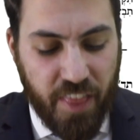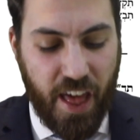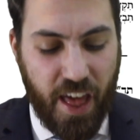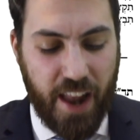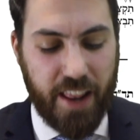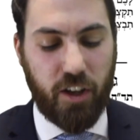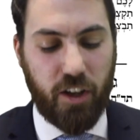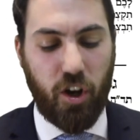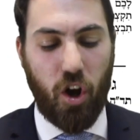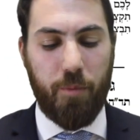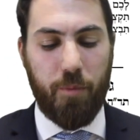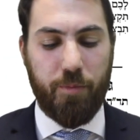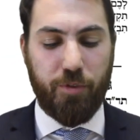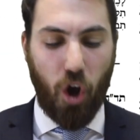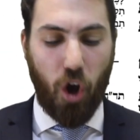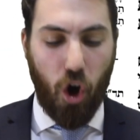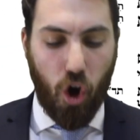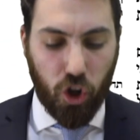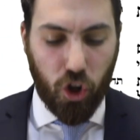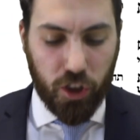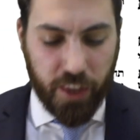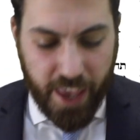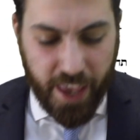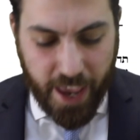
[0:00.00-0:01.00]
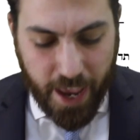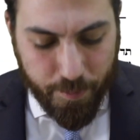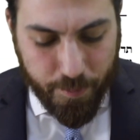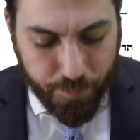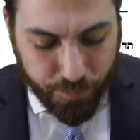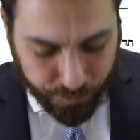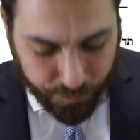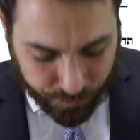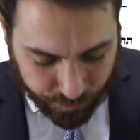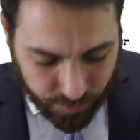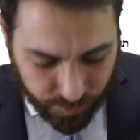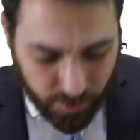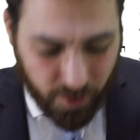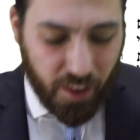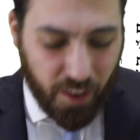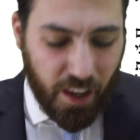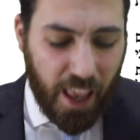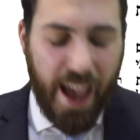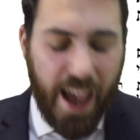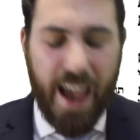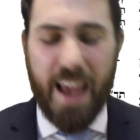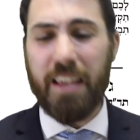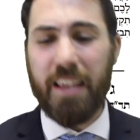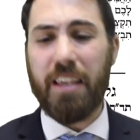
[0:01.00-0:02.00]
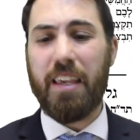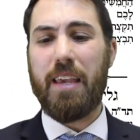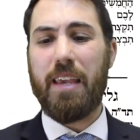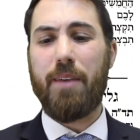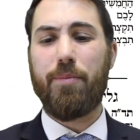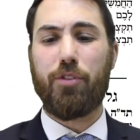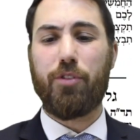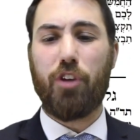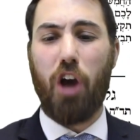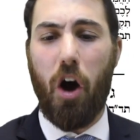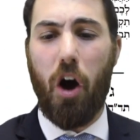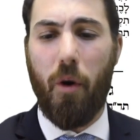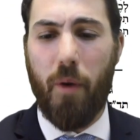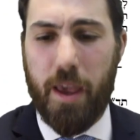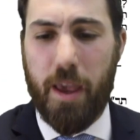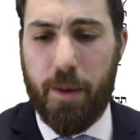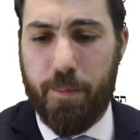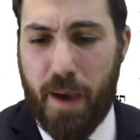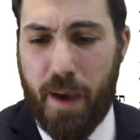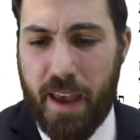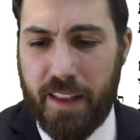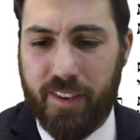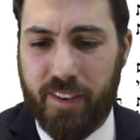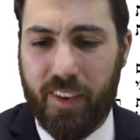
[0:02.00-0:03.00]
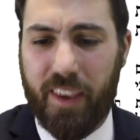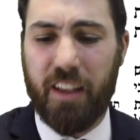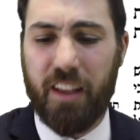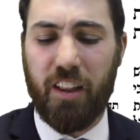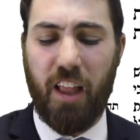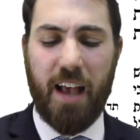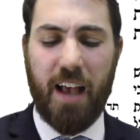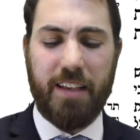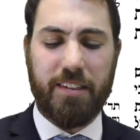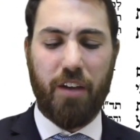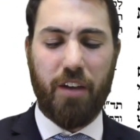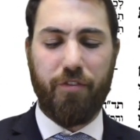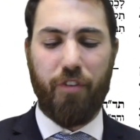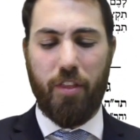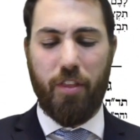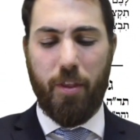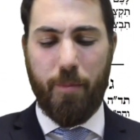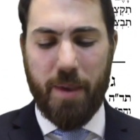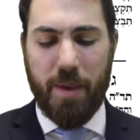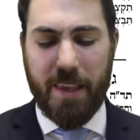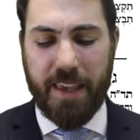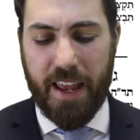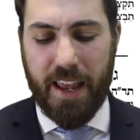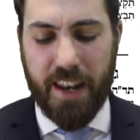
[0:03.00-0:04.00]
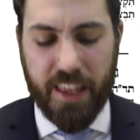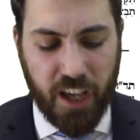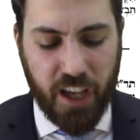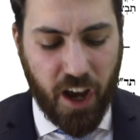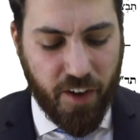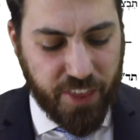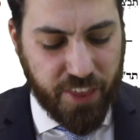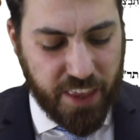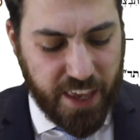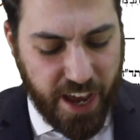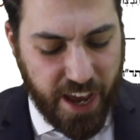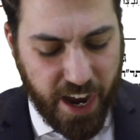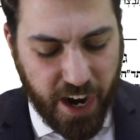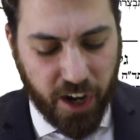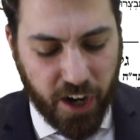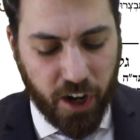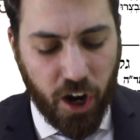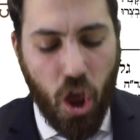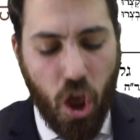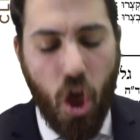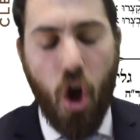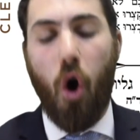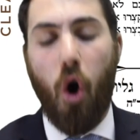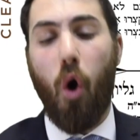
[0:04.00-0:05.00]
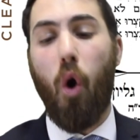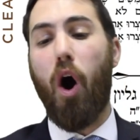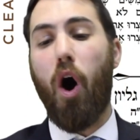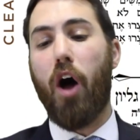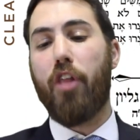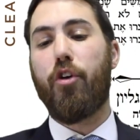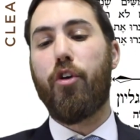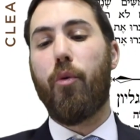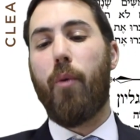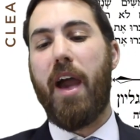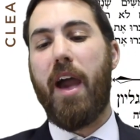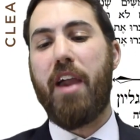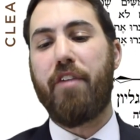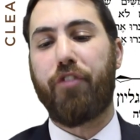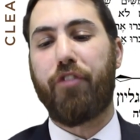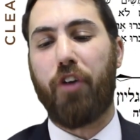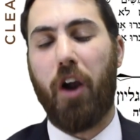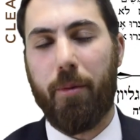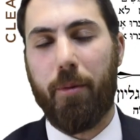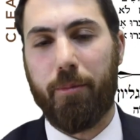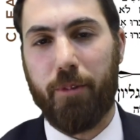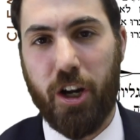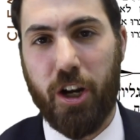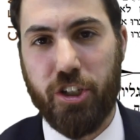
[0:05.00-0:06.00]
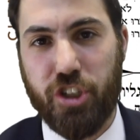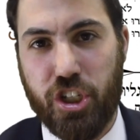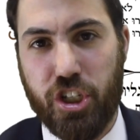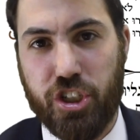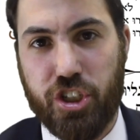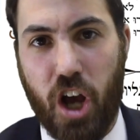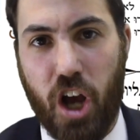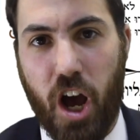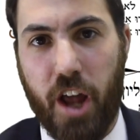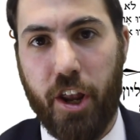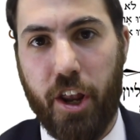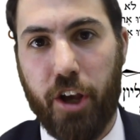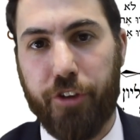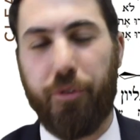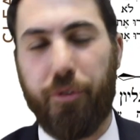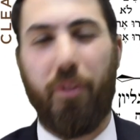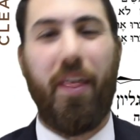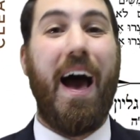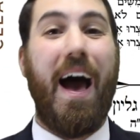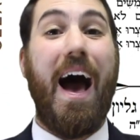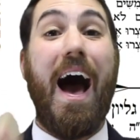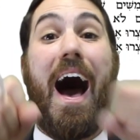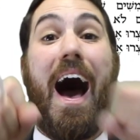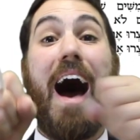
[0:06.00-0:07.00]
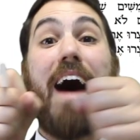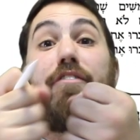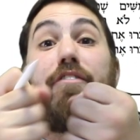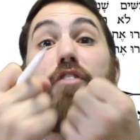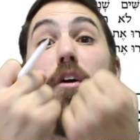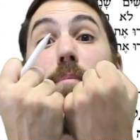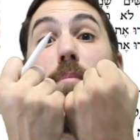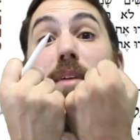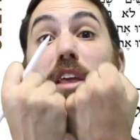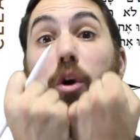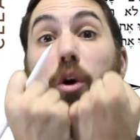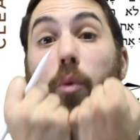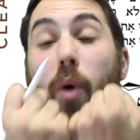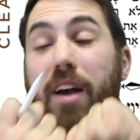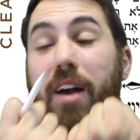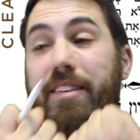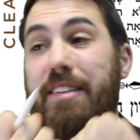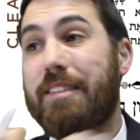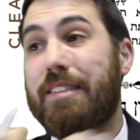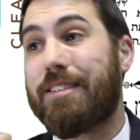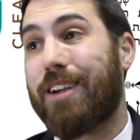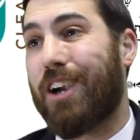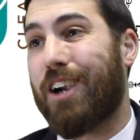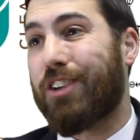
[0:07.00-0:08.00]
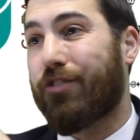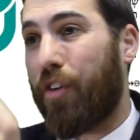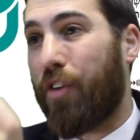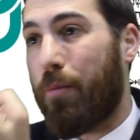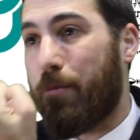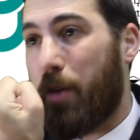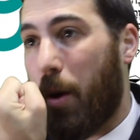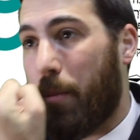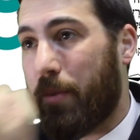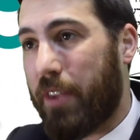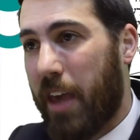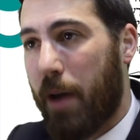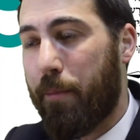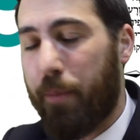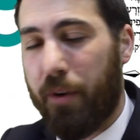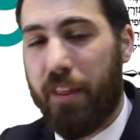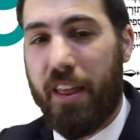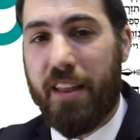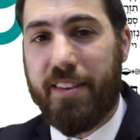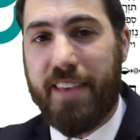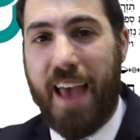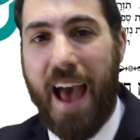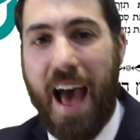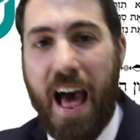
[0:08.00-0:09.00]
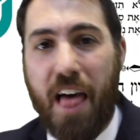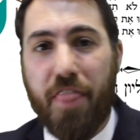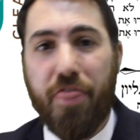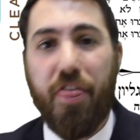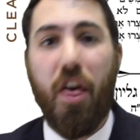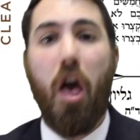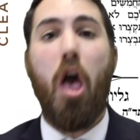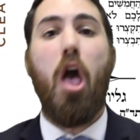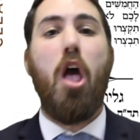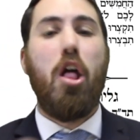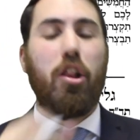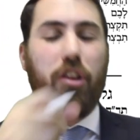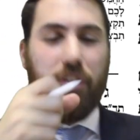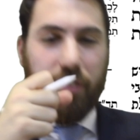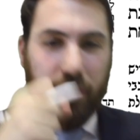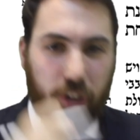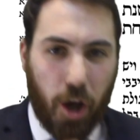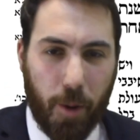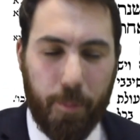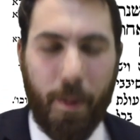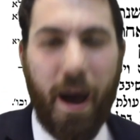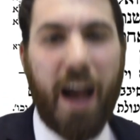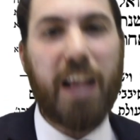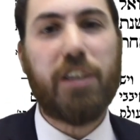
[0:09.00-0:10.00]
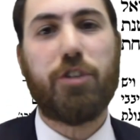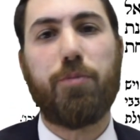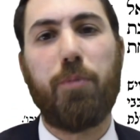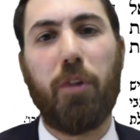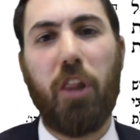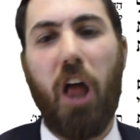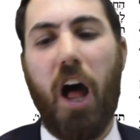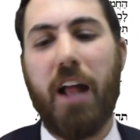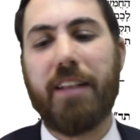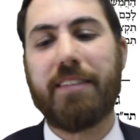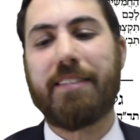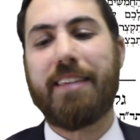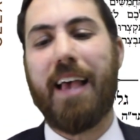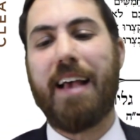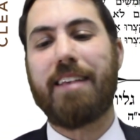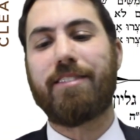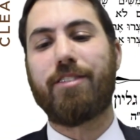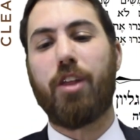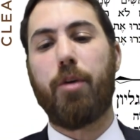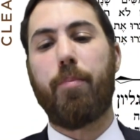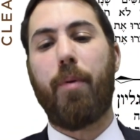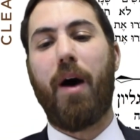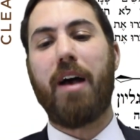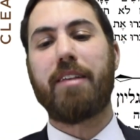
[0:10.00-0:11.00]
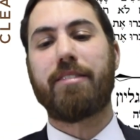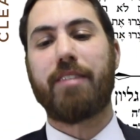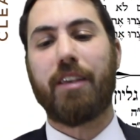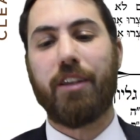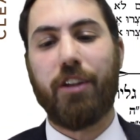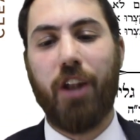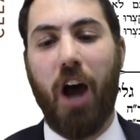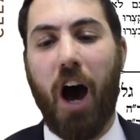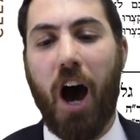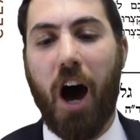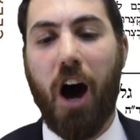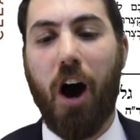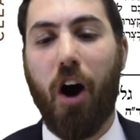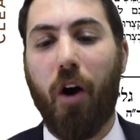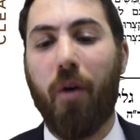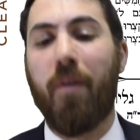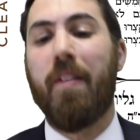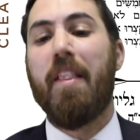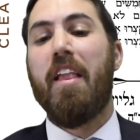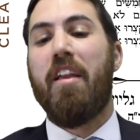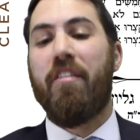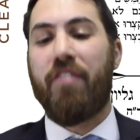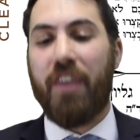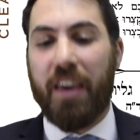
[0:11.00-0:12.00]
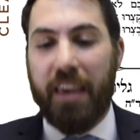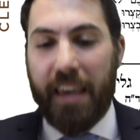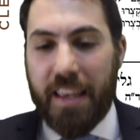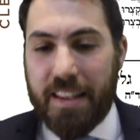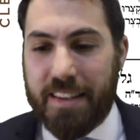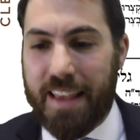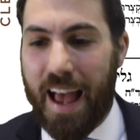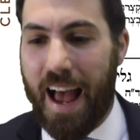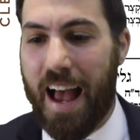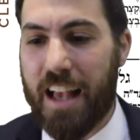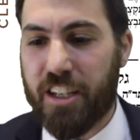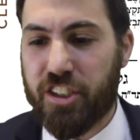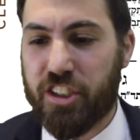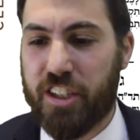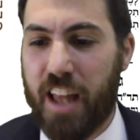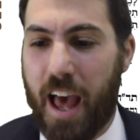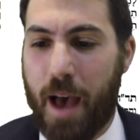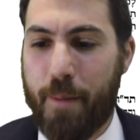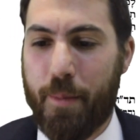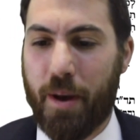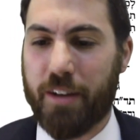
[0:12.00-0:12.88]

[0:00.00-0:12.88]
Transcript: That it comes holy and keeps going Metzilasa from the beginning of the year all the way from Rosh Hashanah. So the Havamina was it starts from Yom Kippur the tenth. Kamash Milan says the Basik no Vikidashtem.